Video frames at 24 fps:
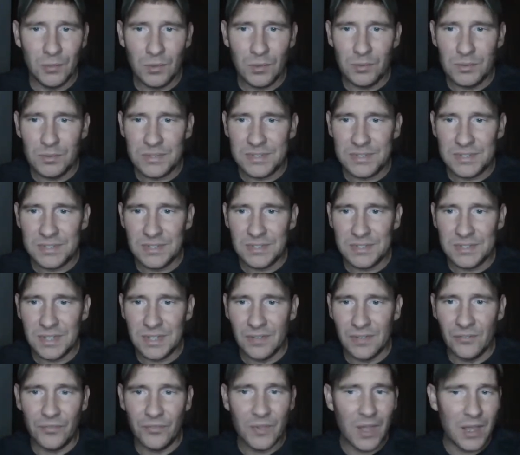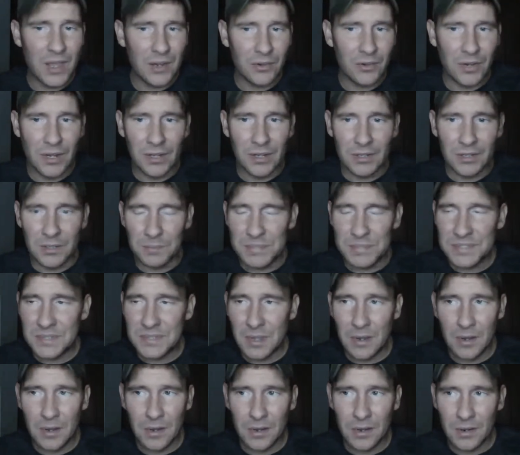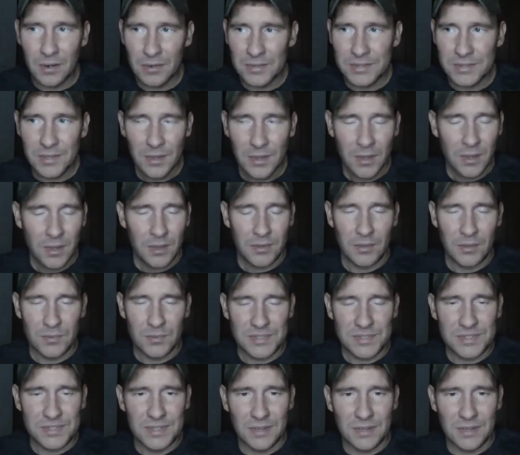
We would see stuff fly around upstairs. There was a set